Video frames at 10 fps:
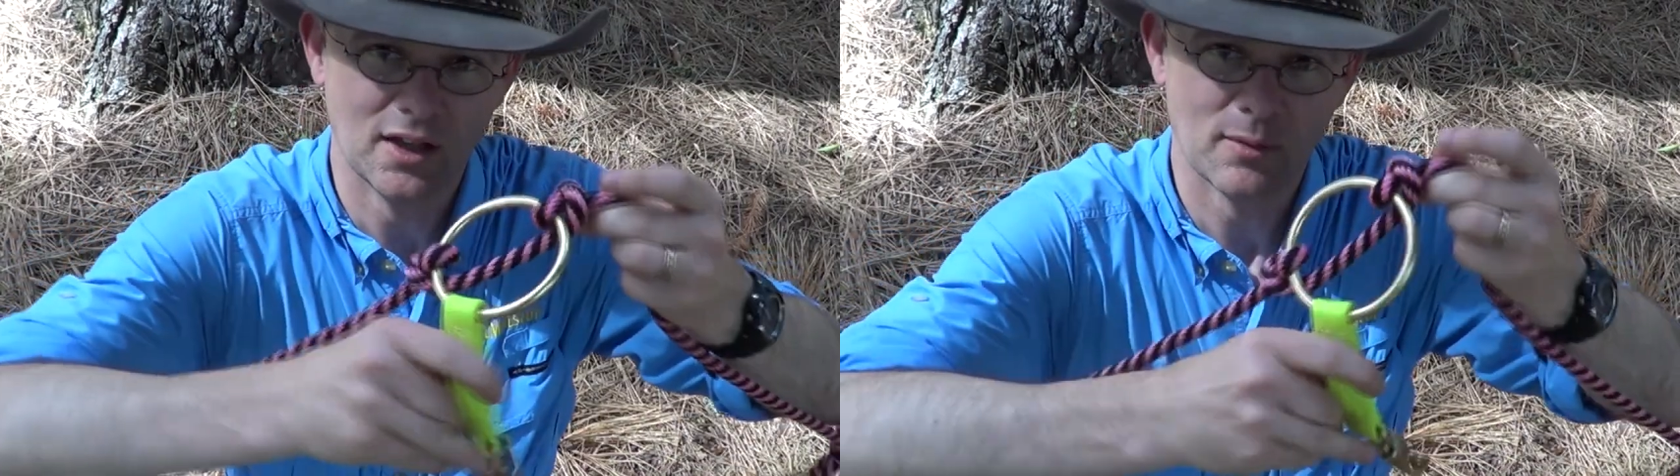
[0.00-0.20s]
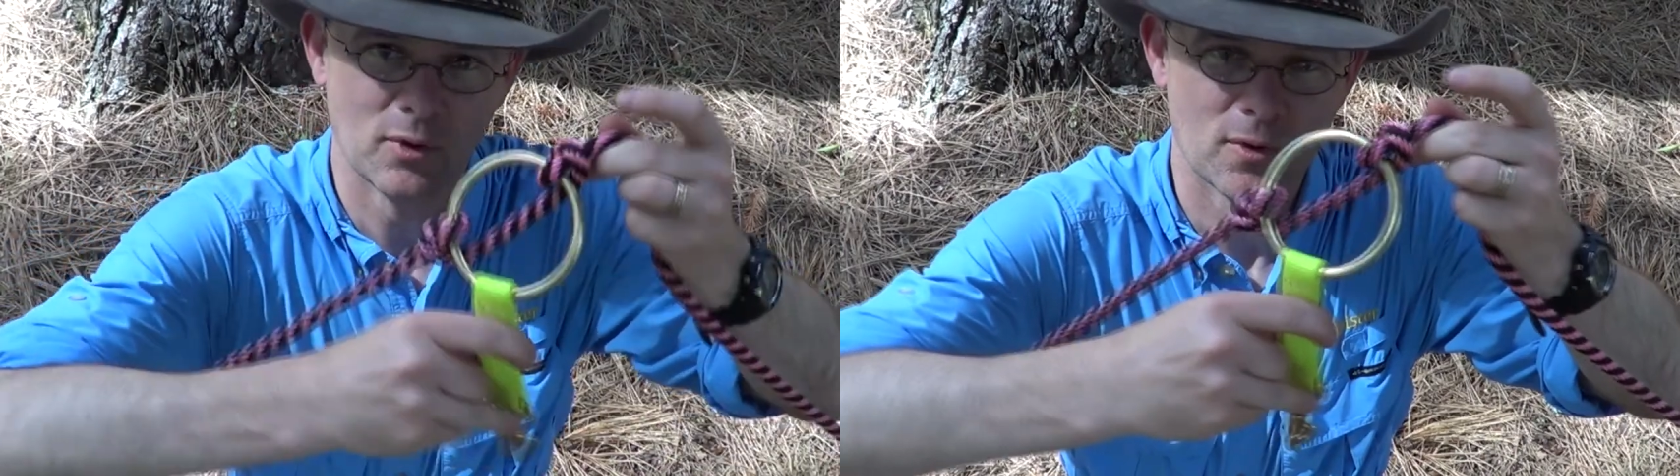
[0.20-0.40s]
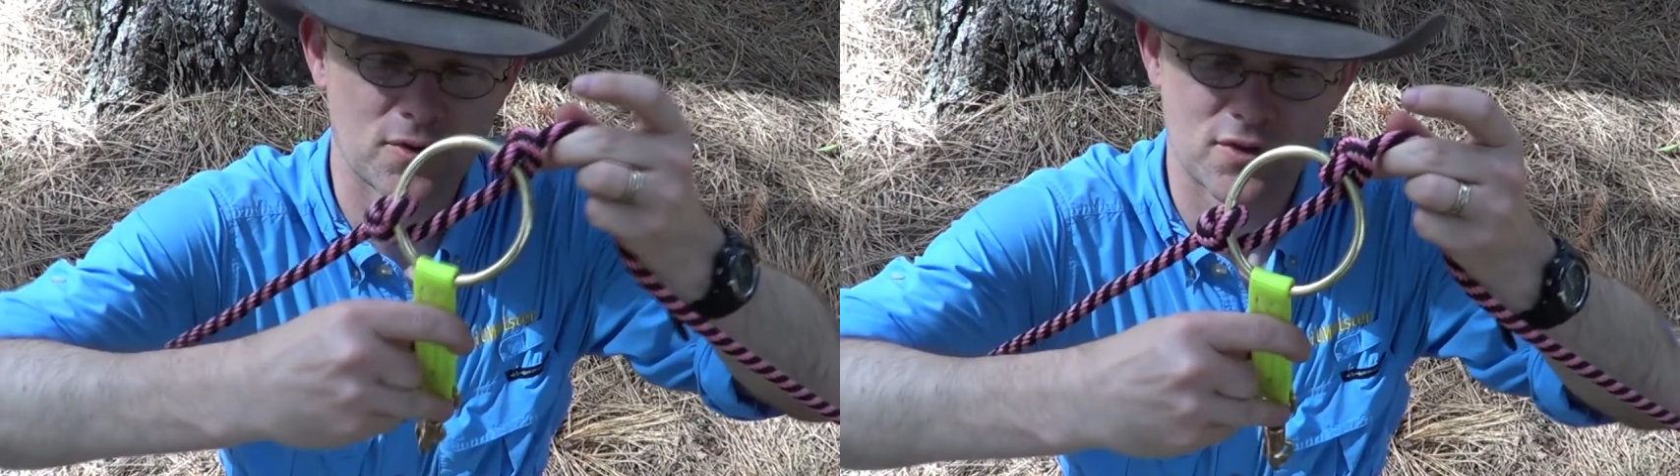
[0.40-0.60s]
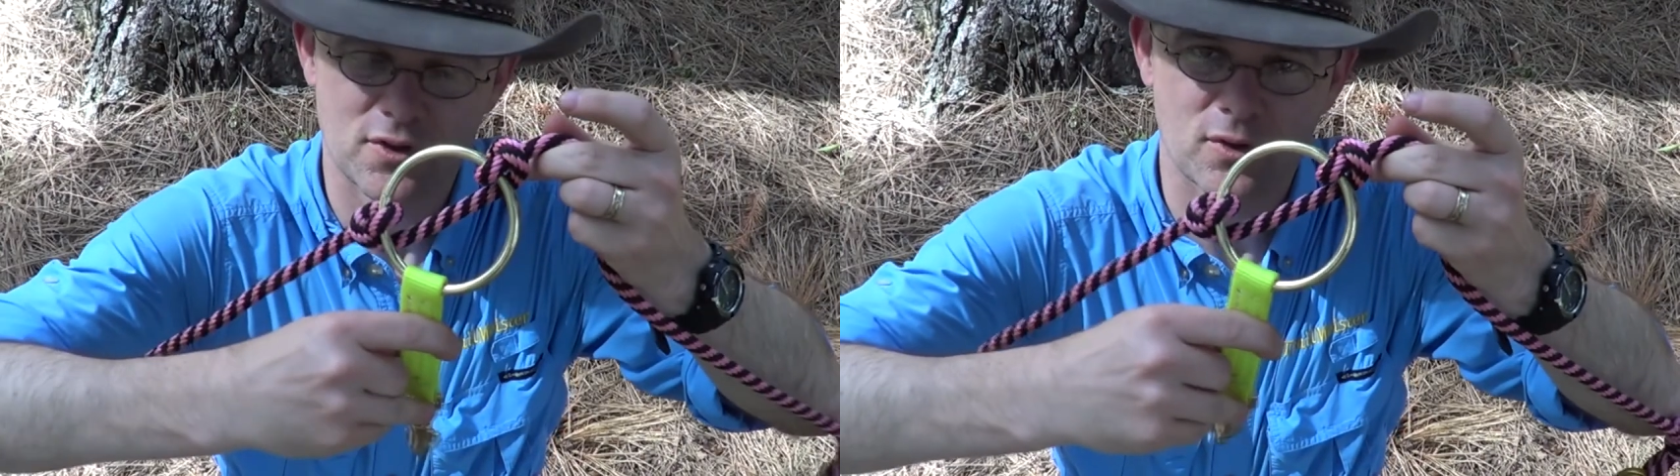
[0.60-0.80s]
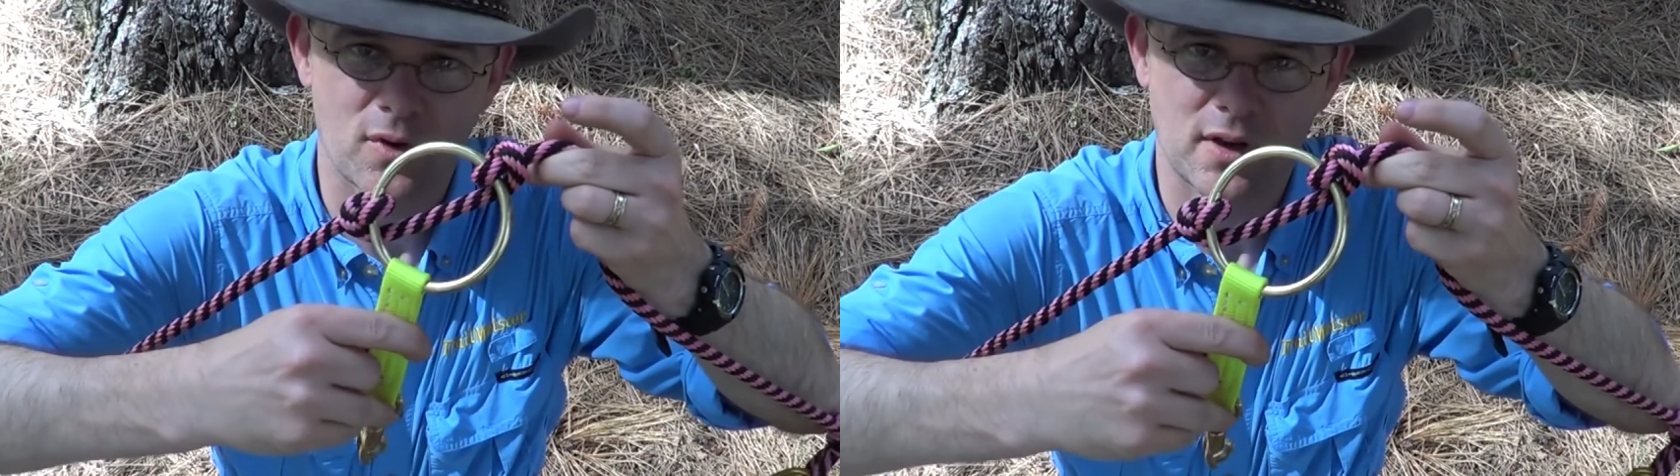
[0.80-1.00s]
And my horse
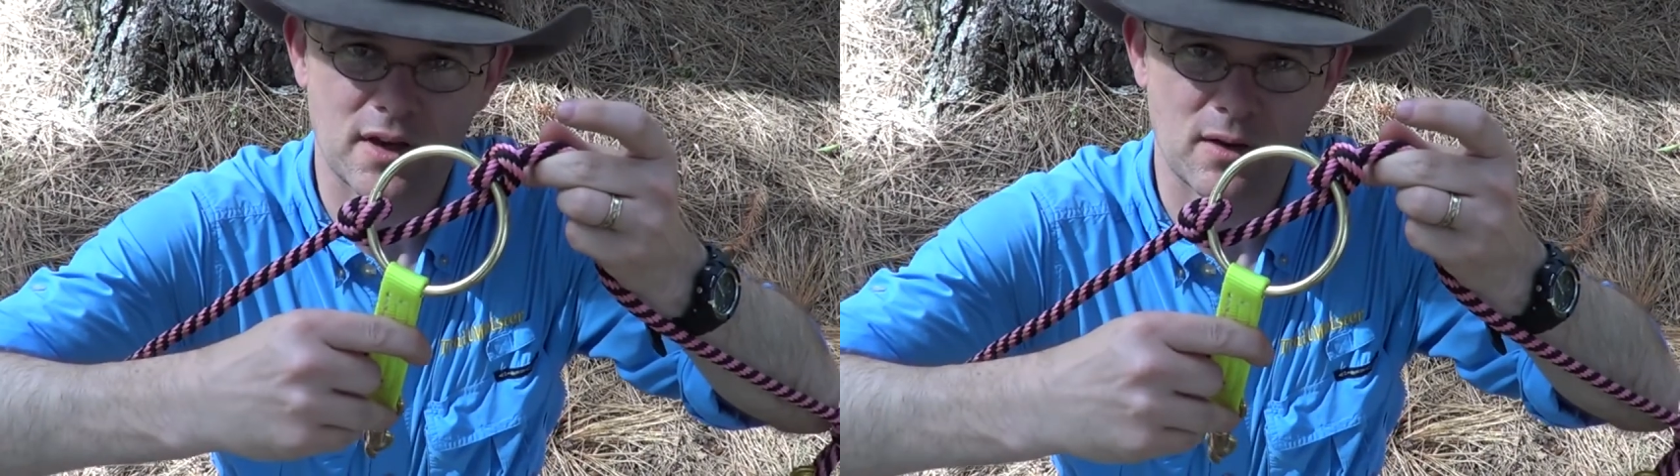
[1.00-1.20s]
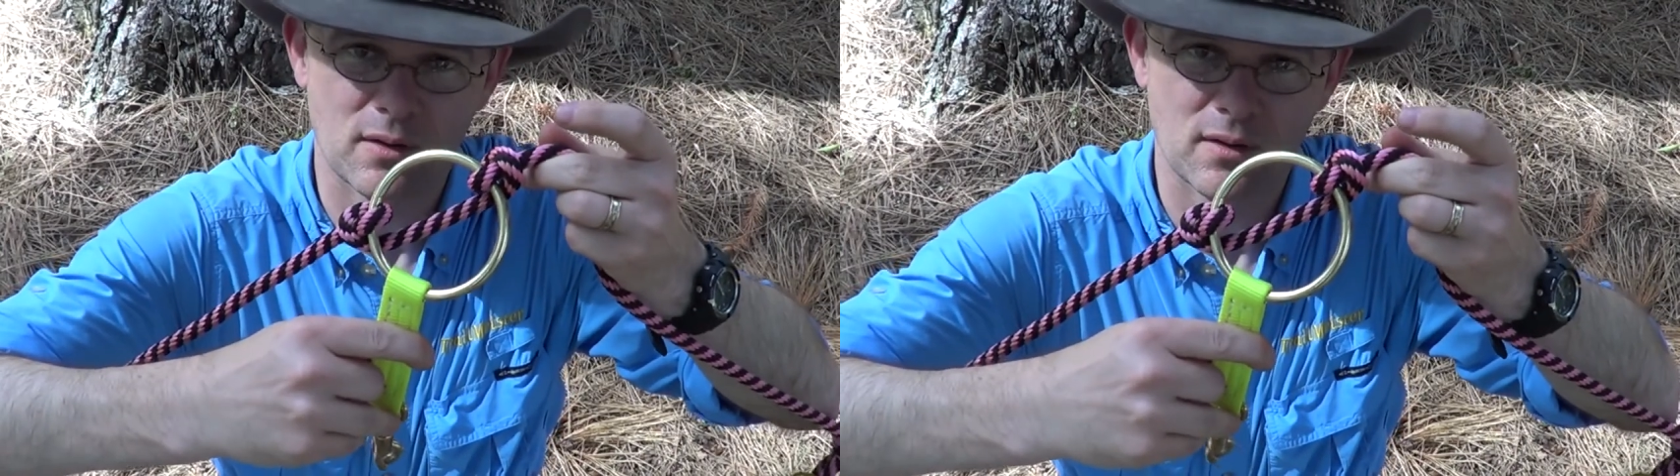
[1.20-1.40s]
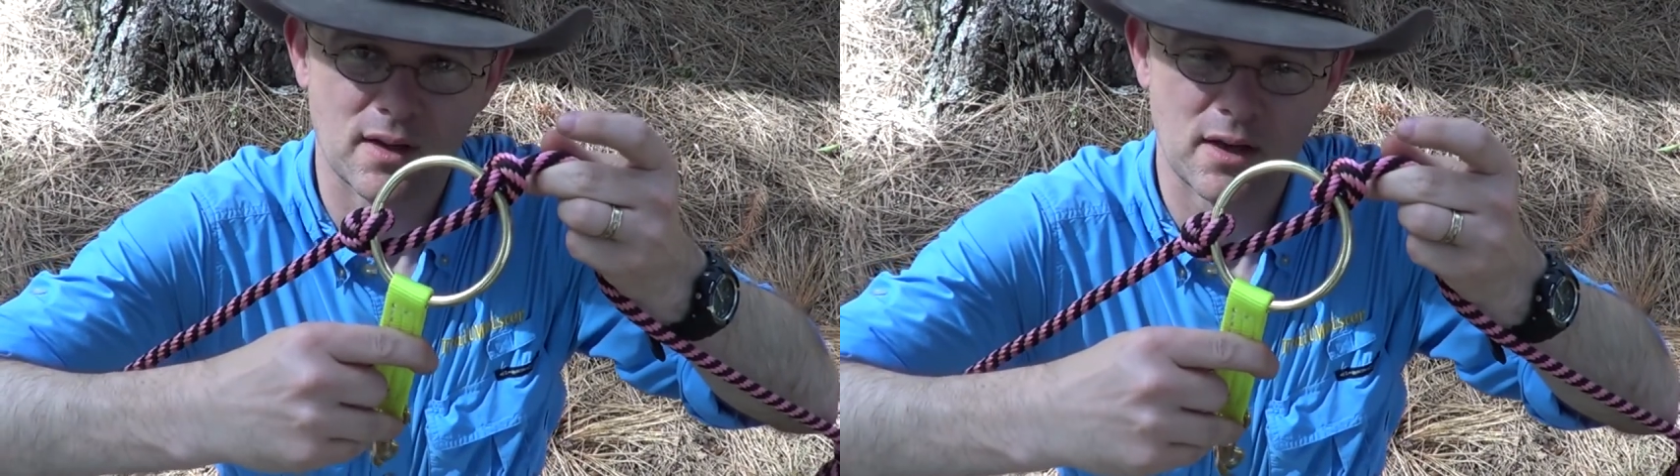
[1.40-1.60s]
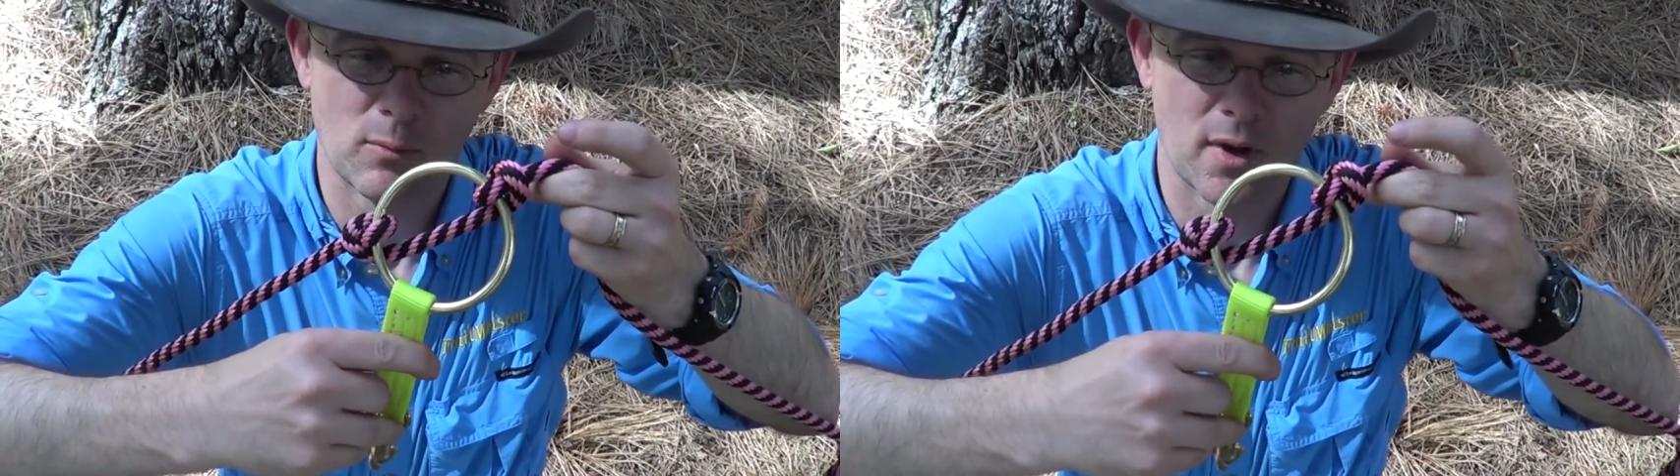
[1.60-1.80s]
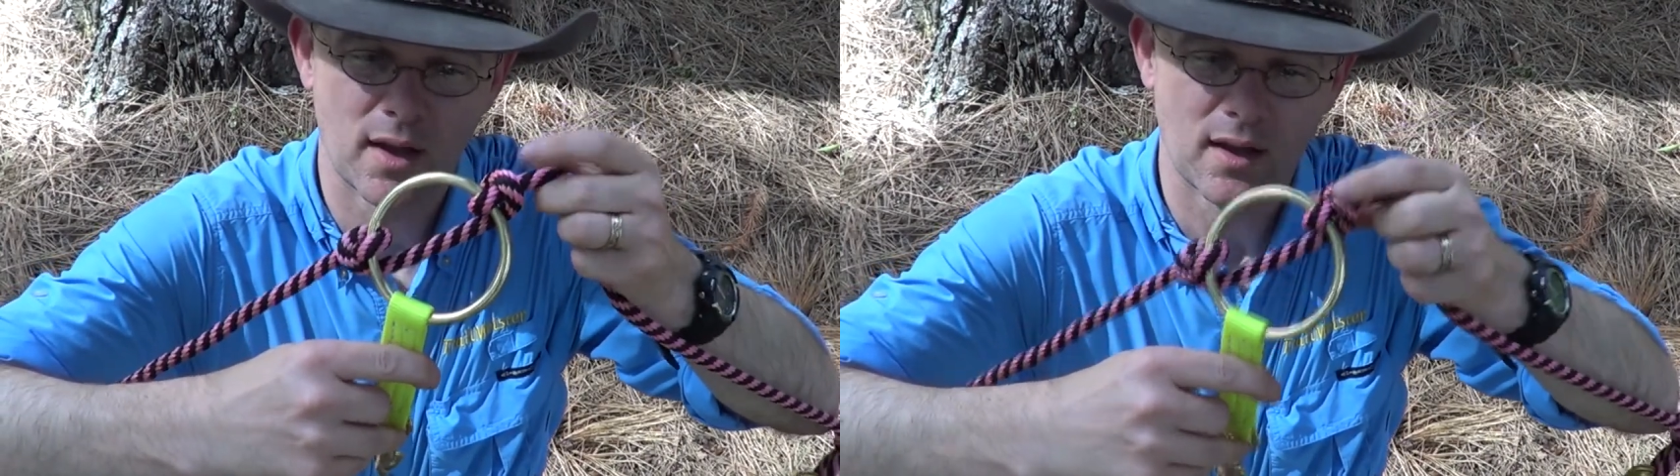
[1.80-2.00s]
isn't going any
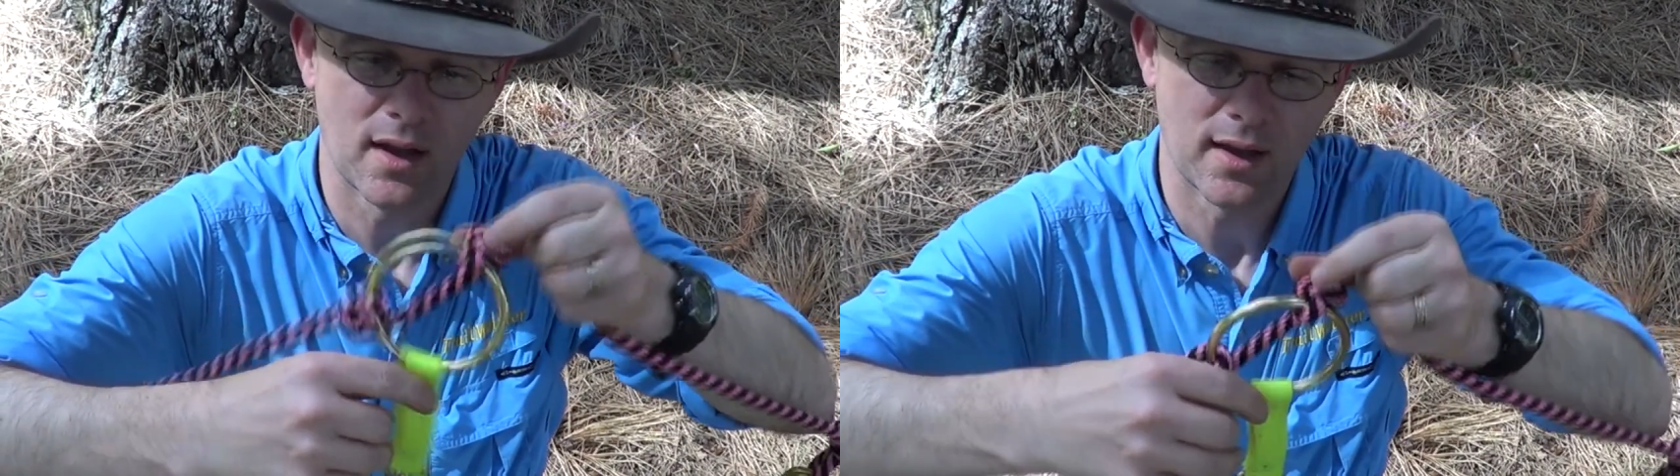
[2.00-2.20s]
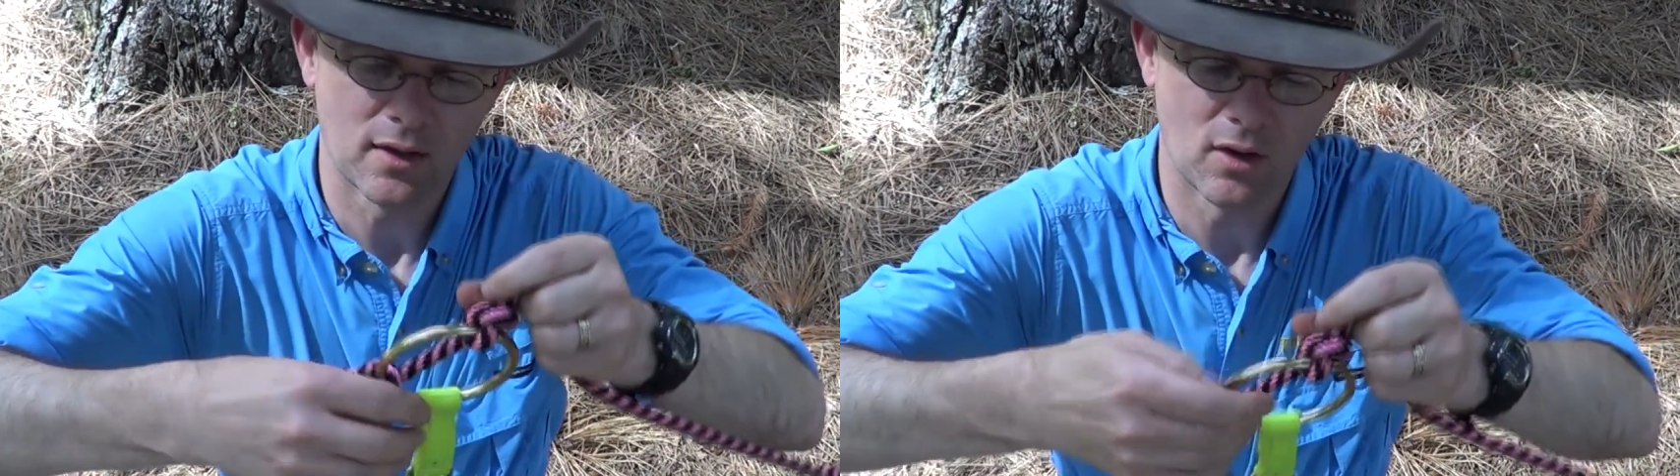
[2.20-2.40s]
anyway. I can